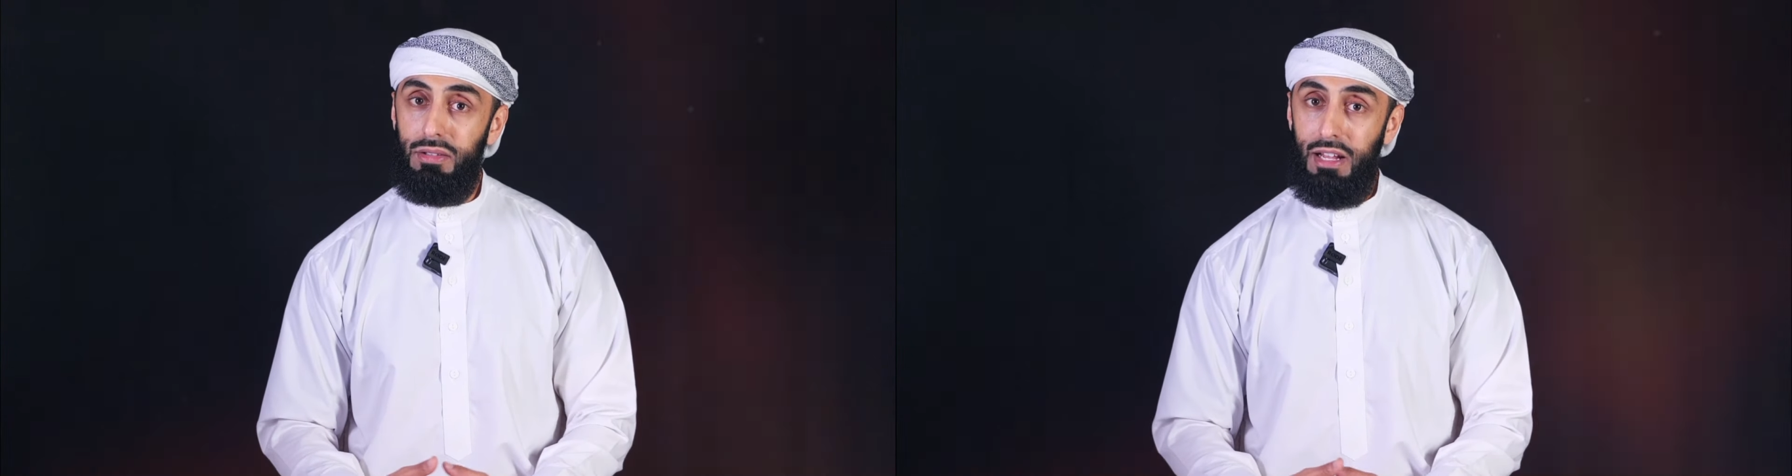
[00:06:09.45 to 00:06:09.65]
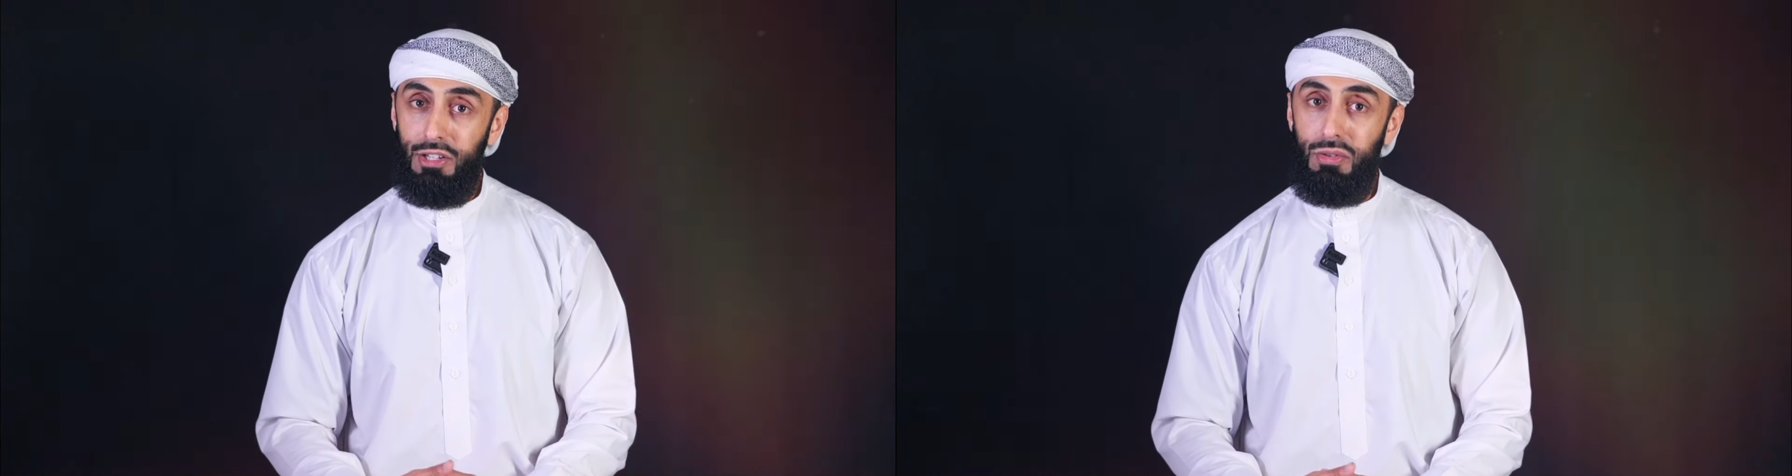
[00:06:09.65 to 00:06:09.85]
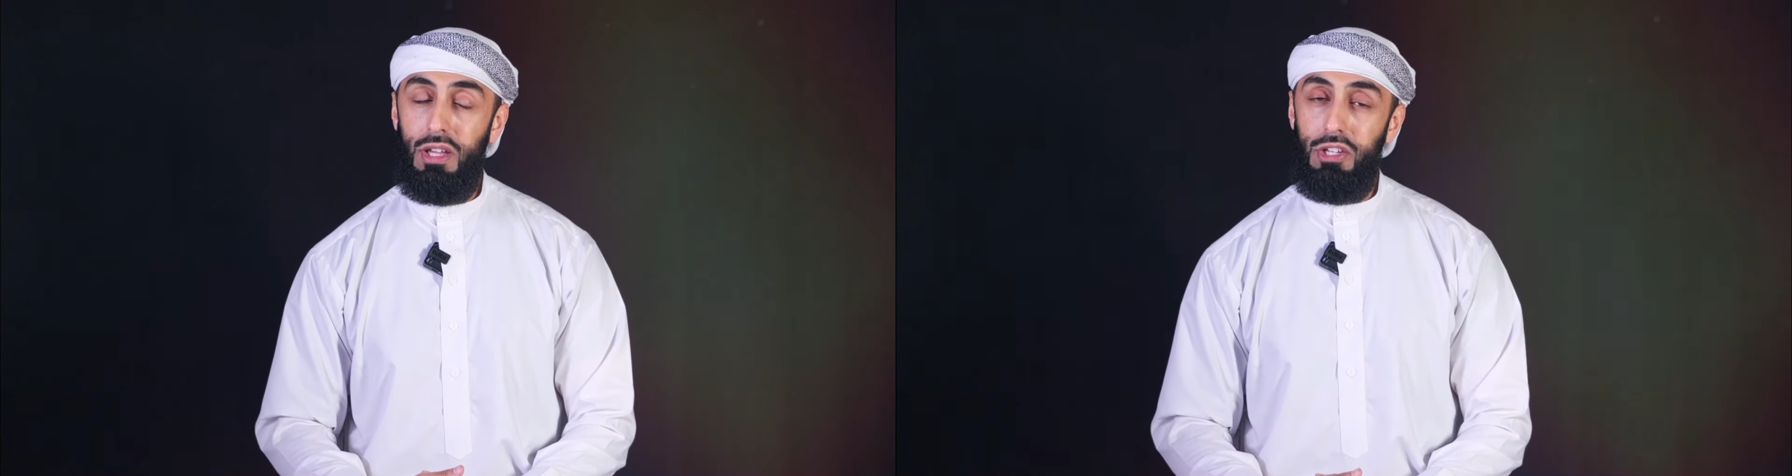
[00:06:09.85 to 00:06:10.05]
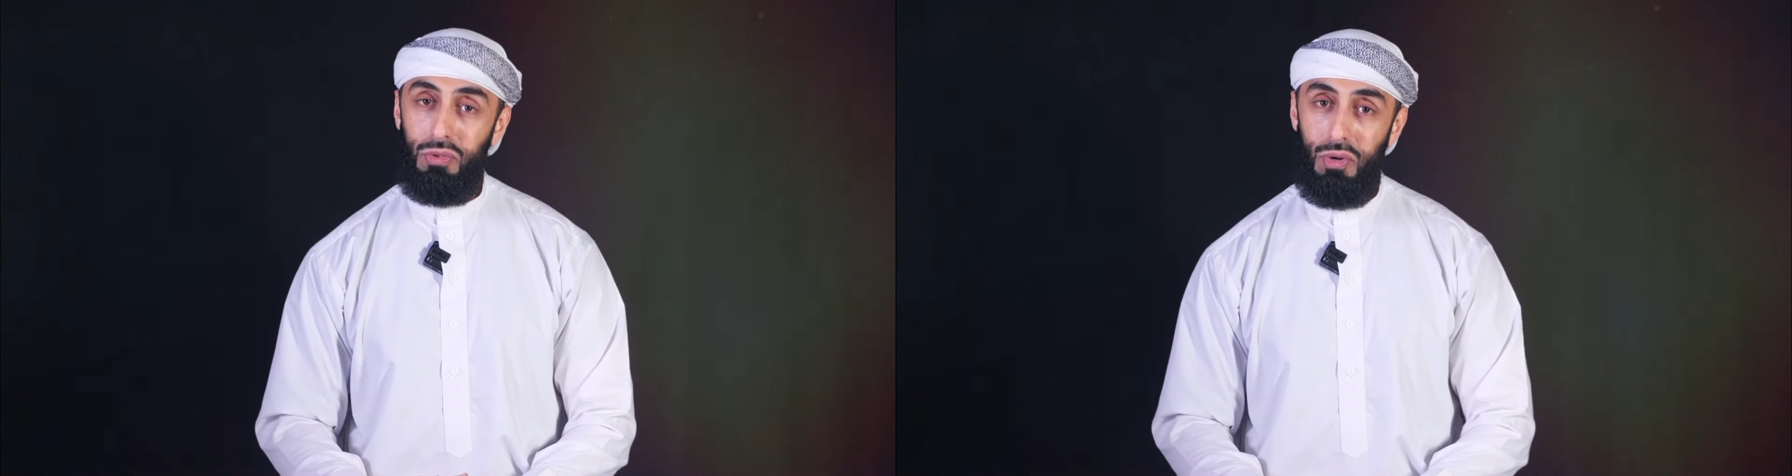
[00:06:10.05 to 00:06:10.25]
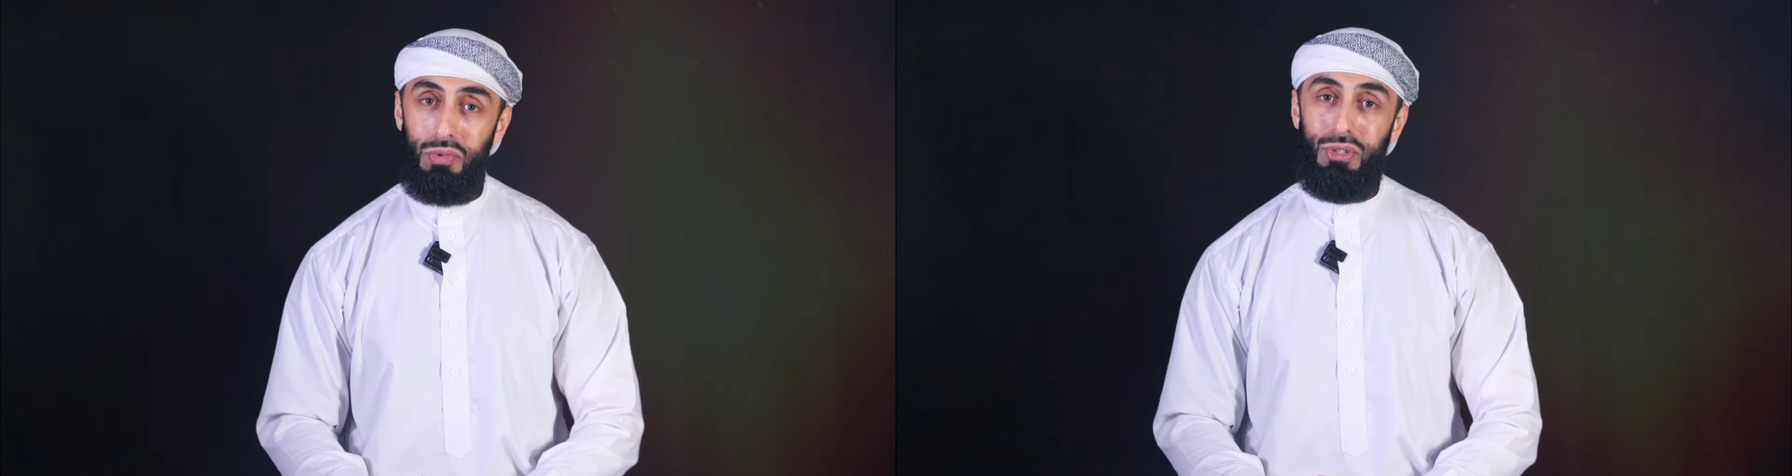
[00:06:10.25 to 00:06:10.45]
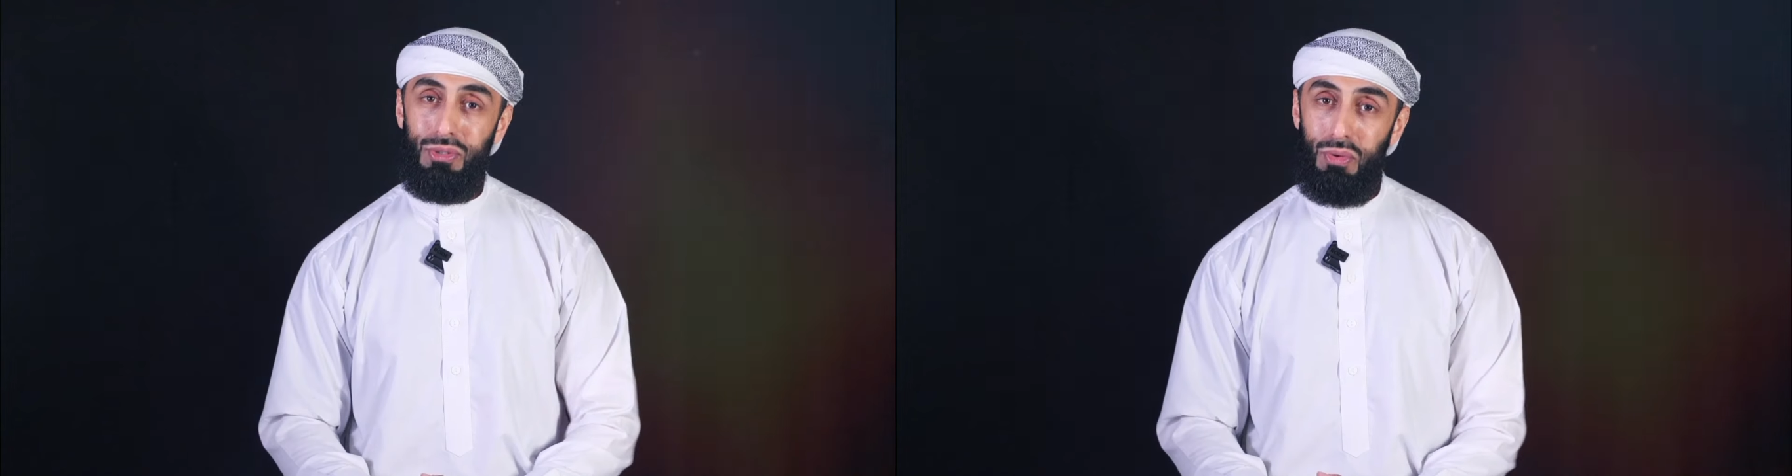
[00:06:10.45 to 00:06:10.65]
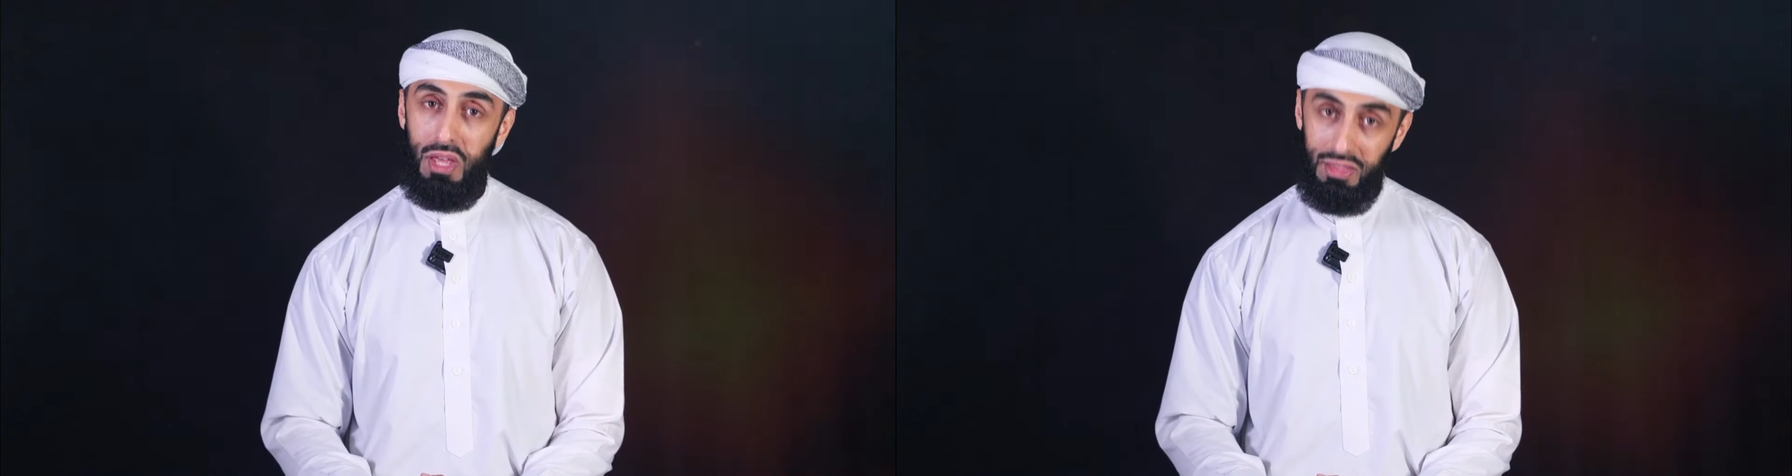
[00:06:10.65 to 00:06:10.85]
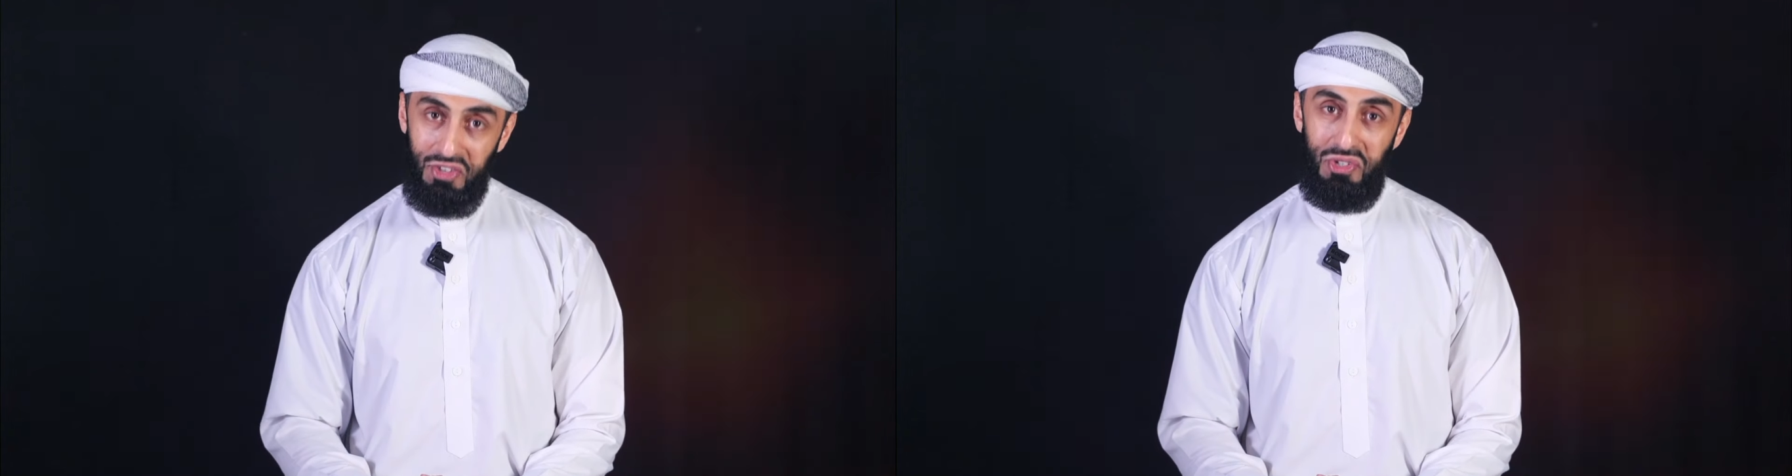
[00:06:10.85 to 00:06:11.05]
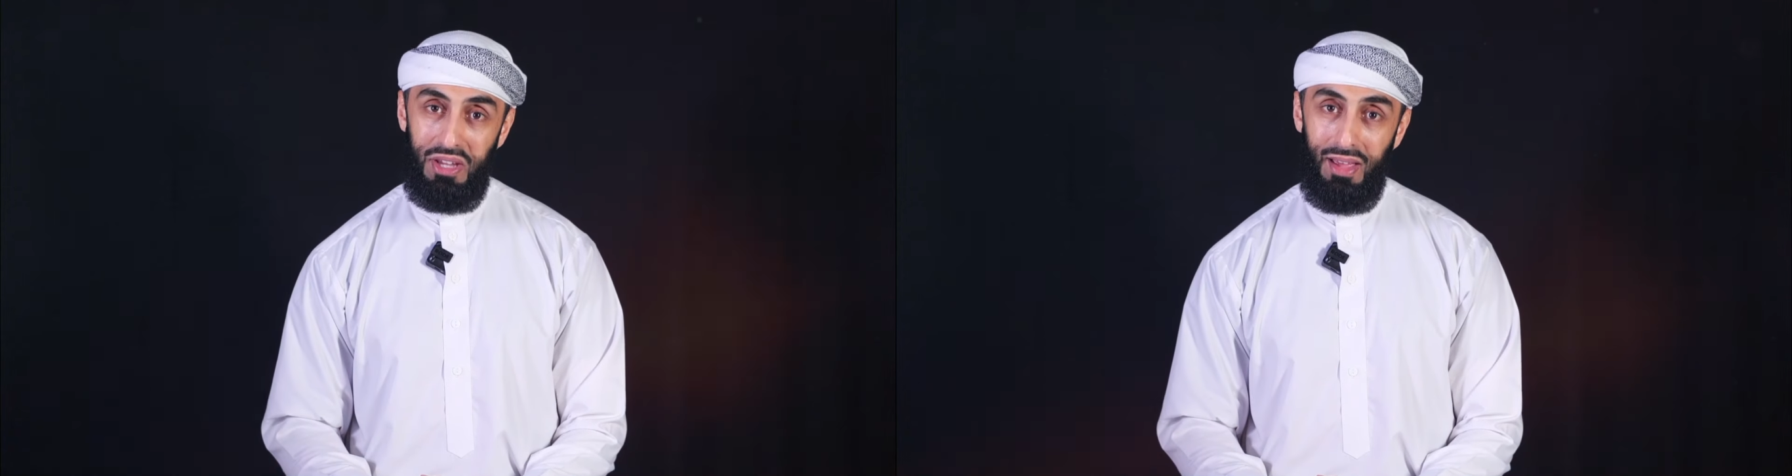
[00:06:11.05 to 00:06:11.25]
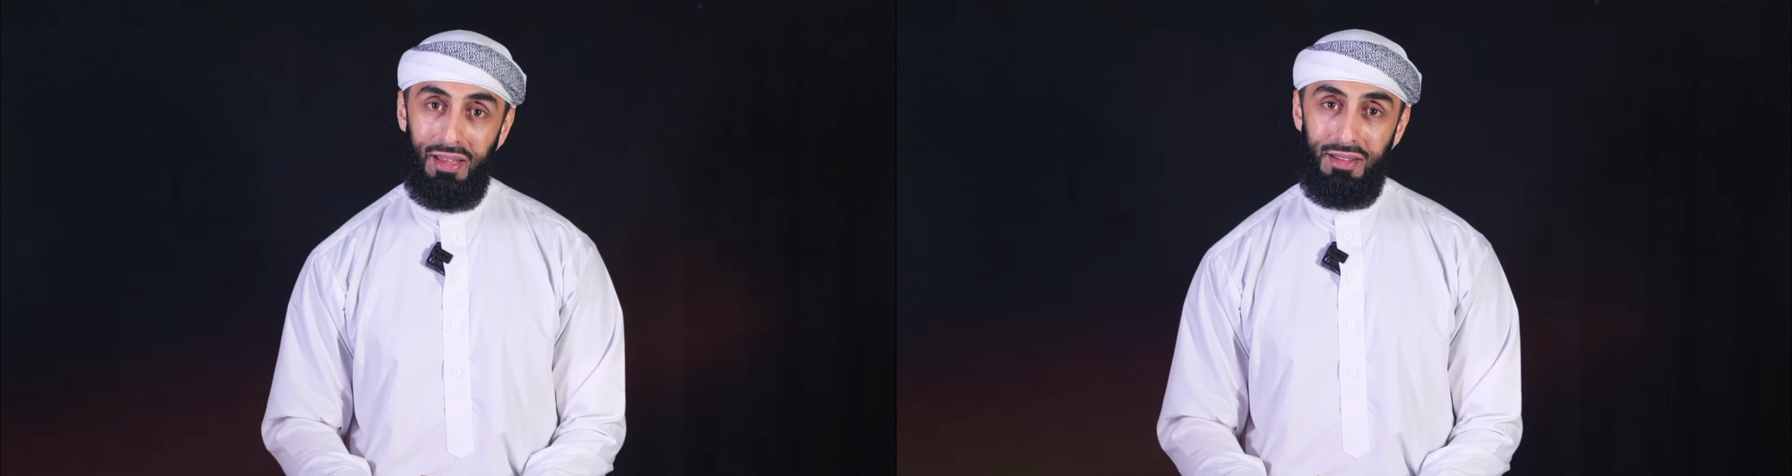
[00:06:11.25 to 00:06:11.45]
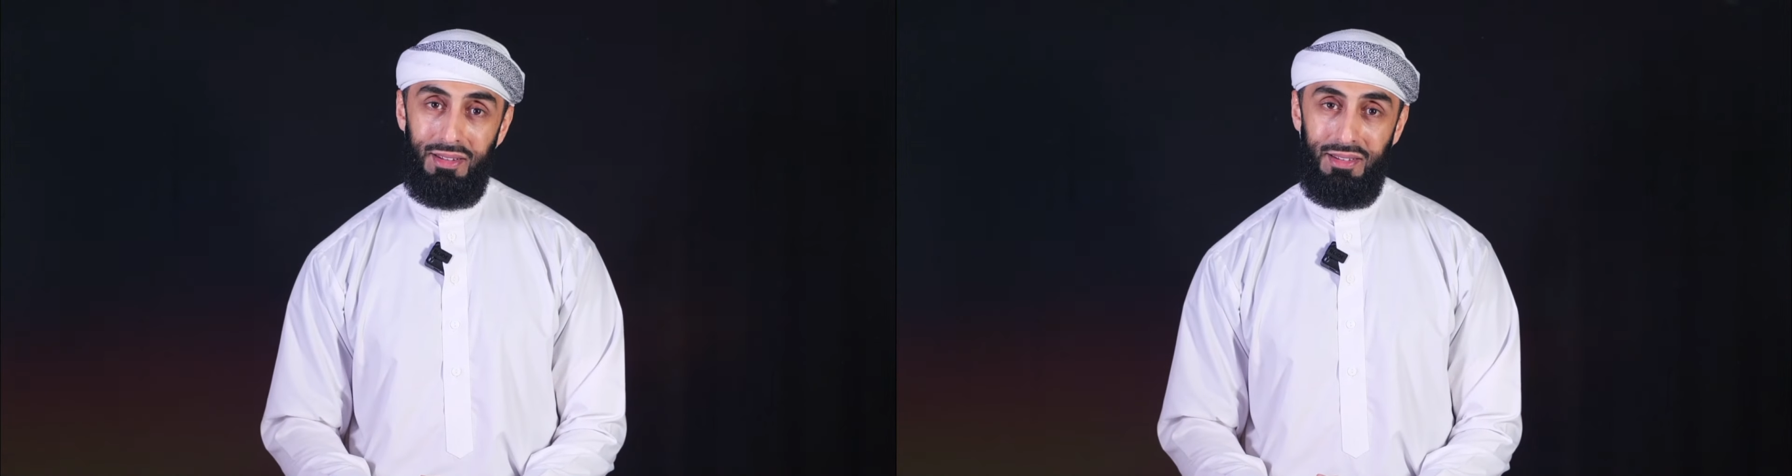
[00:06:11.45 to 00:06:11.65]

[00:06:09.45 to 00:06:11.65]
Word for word: tell you that you're going to do that this year?"